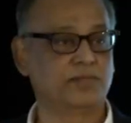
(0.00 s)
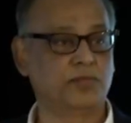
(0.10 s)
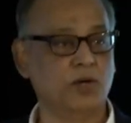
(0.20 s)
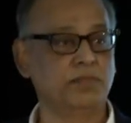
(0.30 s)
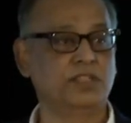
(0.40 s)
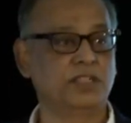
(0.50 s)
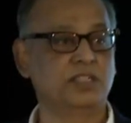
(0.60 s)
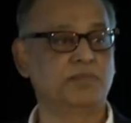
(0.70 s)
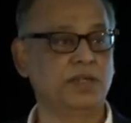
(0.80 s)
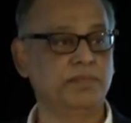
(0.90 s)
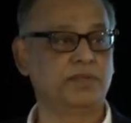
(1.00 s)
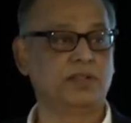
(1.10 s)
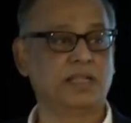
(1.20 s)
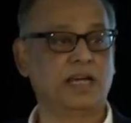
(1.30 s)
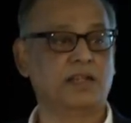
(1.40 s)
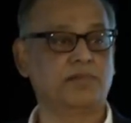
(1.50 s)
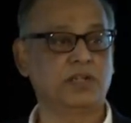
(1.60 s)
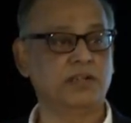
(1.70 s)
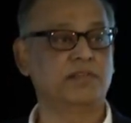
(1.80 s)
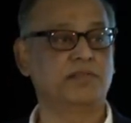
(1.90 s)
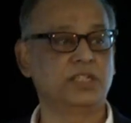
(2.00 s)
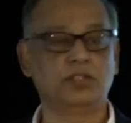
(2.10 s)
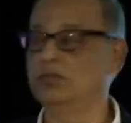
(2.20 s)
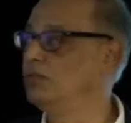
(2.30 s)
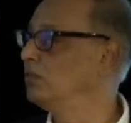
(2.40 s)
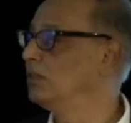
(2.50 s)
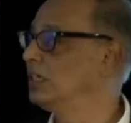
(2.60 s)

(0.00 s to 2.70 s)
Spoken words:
promises people that whatever we do